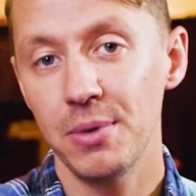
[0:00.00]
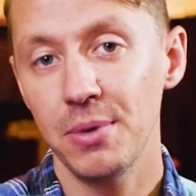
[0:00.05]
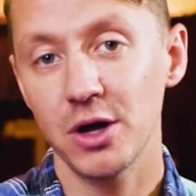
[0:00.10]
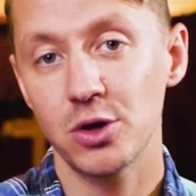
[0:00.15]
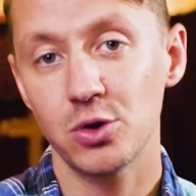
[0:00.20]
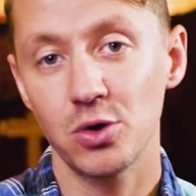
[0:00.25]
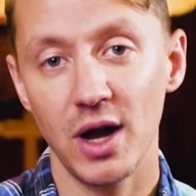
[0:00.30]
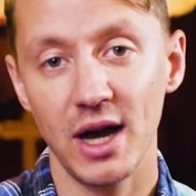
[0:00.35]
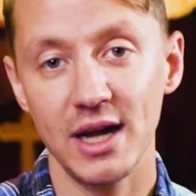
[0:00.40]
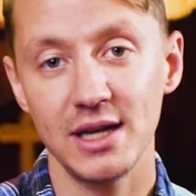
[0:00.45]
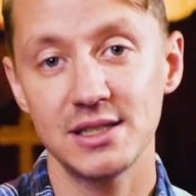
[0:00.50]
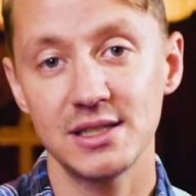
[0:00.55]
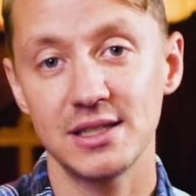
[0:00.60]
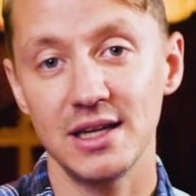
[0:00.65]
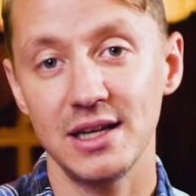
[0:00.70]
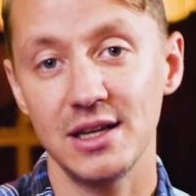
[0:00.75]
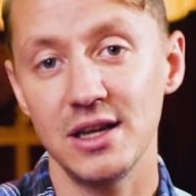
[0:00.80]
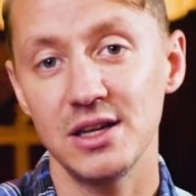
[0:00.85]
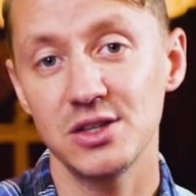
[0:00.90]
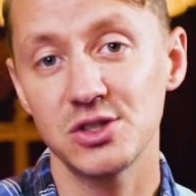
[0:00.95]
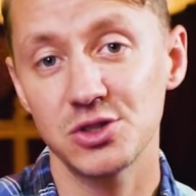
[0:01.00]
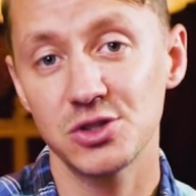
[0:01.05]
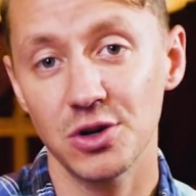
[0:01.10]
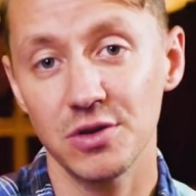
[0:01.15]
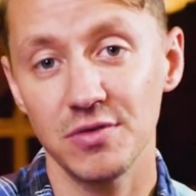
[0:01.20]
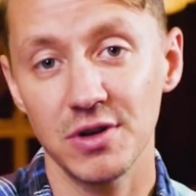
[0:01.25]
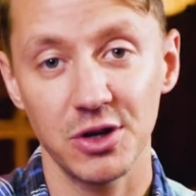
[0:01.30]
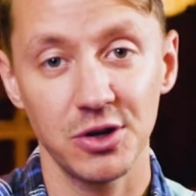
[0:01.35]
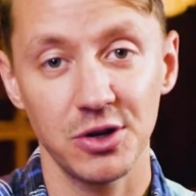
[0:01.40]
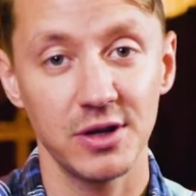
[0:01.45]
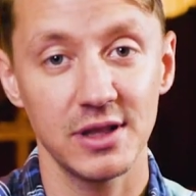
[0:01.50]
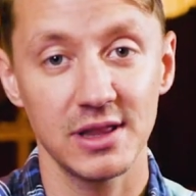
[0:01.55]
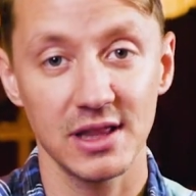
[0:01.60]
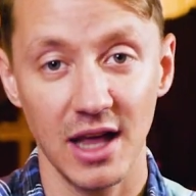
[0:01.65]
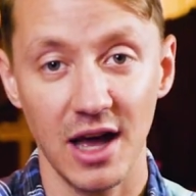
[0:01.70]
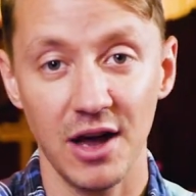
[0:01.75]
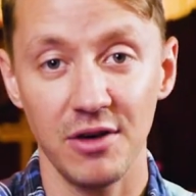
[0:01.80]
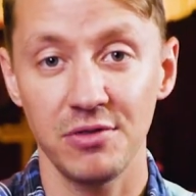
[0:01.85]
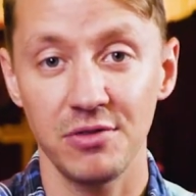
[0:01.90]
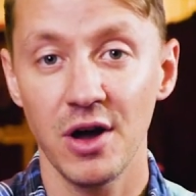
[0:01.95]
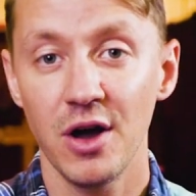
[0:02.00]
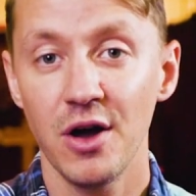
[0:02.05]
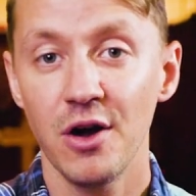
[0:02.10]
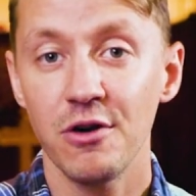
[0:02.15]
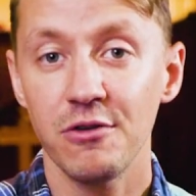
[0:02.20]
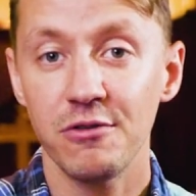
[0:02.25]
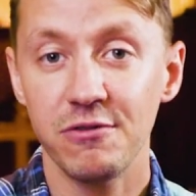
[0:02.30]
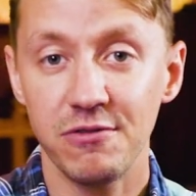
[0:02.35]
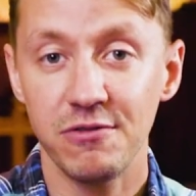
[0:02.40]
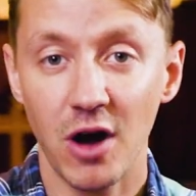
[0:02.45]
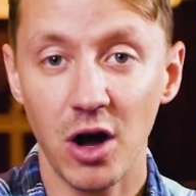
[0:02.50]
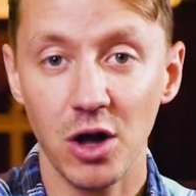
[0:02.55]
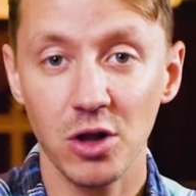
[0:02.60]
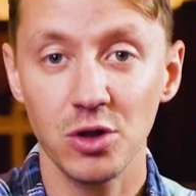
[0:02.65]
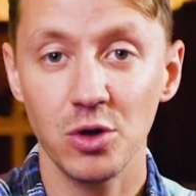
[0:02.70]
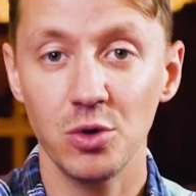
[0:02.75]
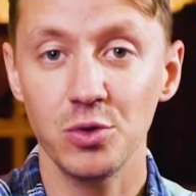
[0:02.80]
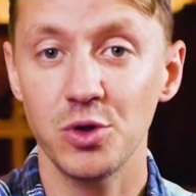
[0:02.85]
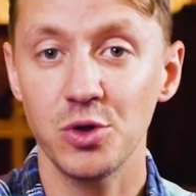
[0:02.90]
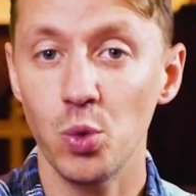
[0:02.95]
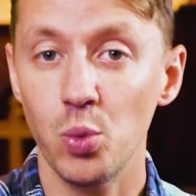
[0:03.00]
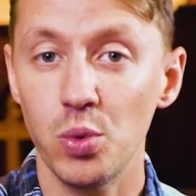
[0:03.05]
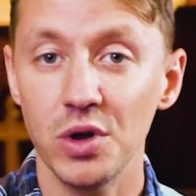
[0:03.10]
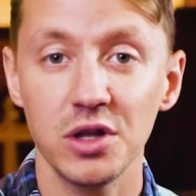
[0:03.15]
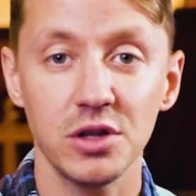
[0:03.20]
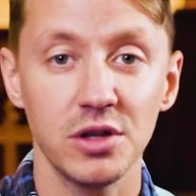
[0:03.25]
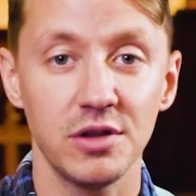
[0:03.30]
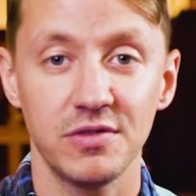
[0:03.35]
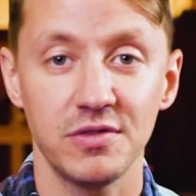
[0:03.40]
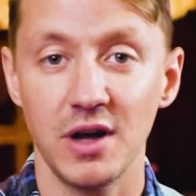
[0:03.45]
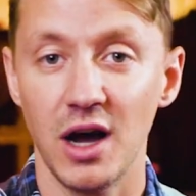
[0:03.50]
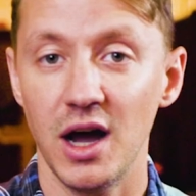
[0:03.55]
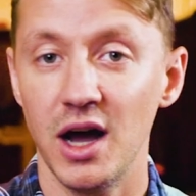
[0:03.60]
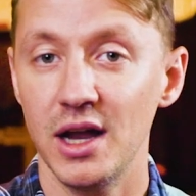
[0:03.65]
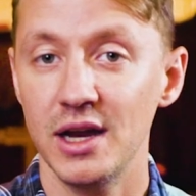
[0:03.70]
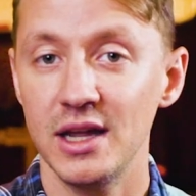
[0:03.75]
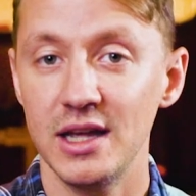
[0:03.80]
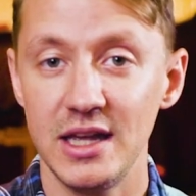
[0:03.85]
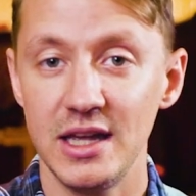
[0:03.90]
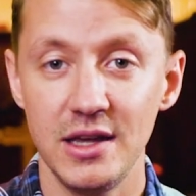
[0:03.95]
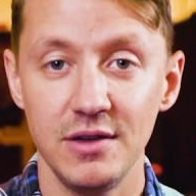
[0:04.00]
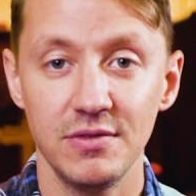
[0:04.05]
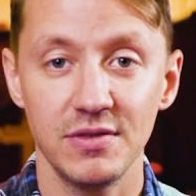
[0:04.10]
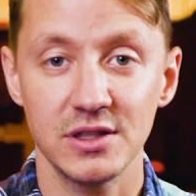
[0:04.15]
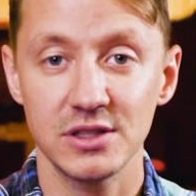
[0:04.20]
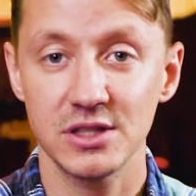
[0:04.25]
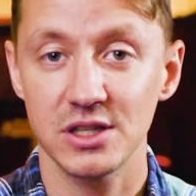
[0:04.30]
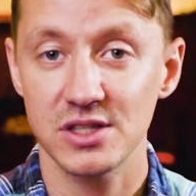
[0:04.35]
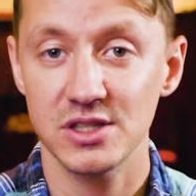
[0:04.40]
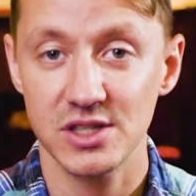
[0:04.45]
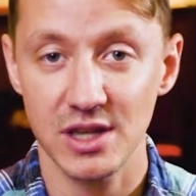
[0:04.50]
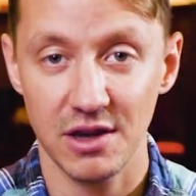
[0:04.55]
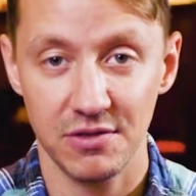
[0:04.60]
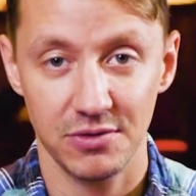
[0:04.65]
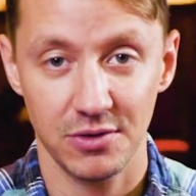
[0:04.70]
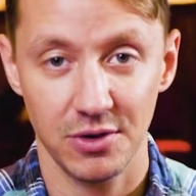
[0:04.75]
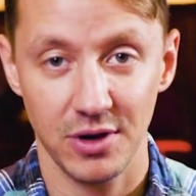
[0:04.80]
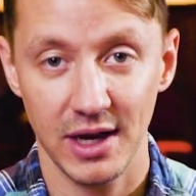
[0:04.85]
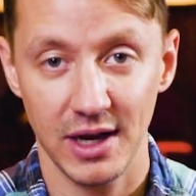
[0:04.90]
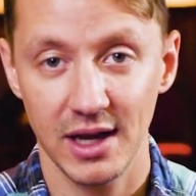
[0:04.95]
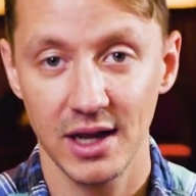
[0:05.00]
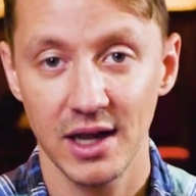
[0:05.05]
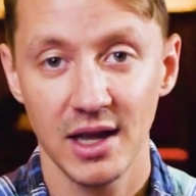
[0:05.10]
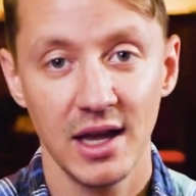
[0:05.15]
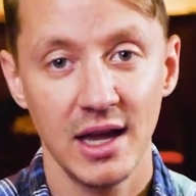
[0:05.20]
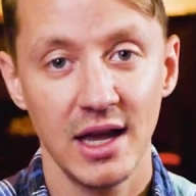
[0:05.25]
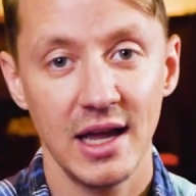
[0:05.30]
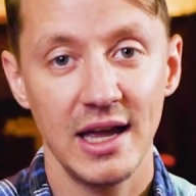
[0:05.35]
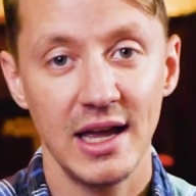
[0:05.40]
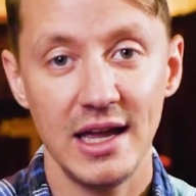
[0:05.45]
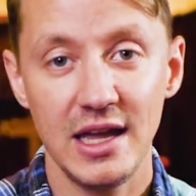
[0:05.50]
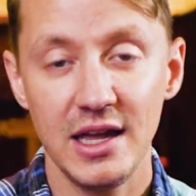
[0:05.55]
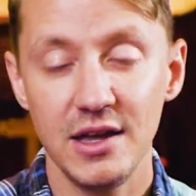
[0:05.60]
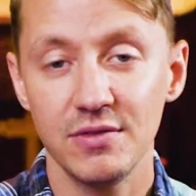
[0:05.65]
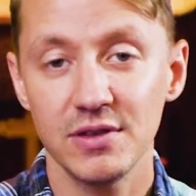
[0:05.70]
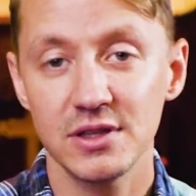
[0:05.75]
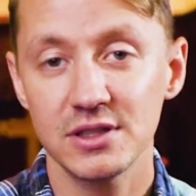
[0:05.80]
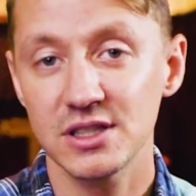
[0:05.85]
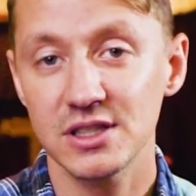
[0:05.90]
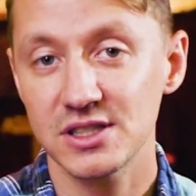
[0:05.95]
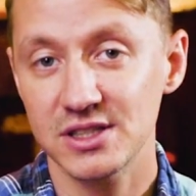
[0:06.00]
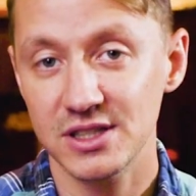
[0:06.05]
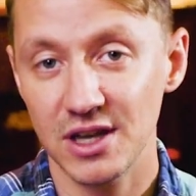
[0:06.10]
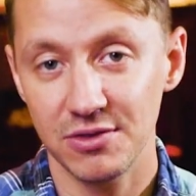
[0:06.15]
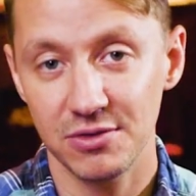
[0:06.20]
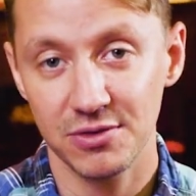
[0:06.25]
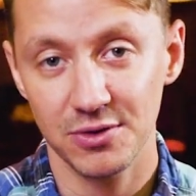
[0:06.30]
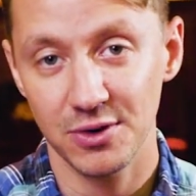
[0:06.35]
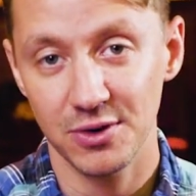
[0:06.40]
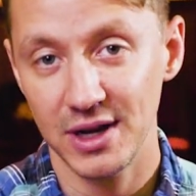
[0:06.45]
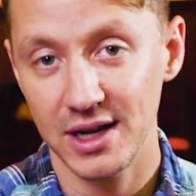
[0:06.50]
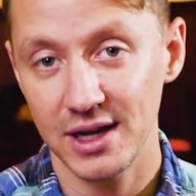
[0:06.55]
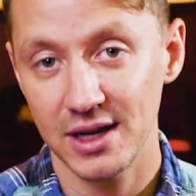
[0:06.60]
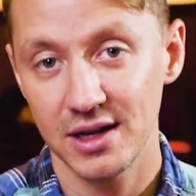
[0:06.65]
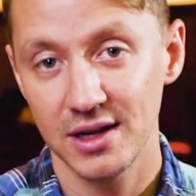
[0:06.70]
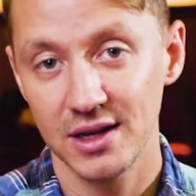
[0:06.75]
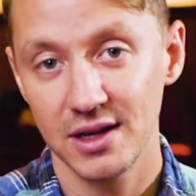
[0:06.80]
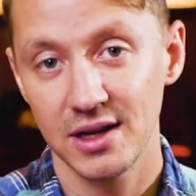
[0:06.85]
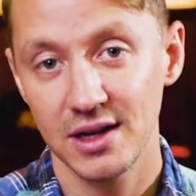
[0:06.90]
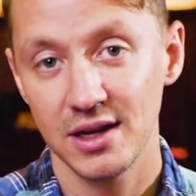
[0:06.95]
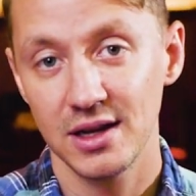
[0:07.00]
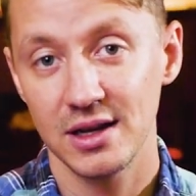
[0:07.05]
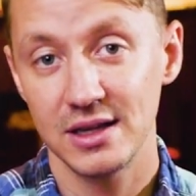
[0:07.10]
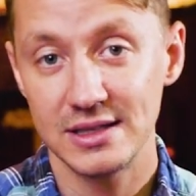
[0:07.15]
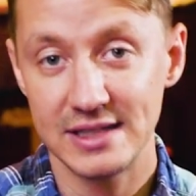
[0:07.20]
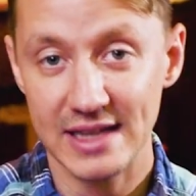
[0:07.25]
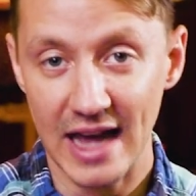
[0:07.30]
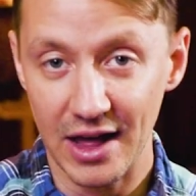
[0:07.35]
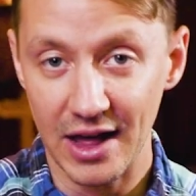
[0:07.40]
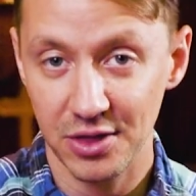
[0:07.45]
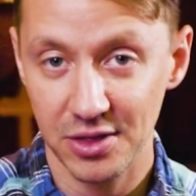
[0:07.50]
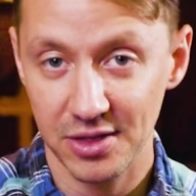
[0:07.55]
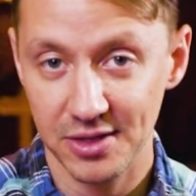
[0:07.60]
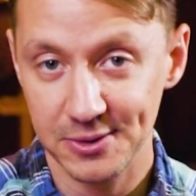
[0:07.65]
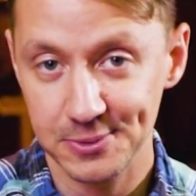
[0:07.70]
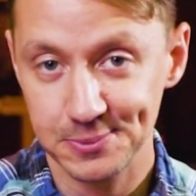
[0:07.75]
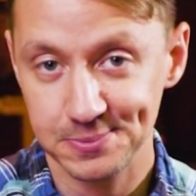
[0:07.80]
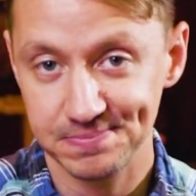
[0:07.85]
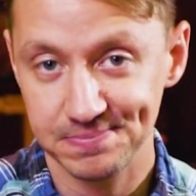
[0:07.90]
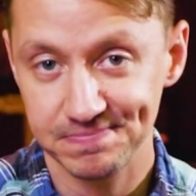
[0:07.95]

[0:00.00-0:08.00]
But Christ, in his servanthood love, followed the will of God even to suffering death.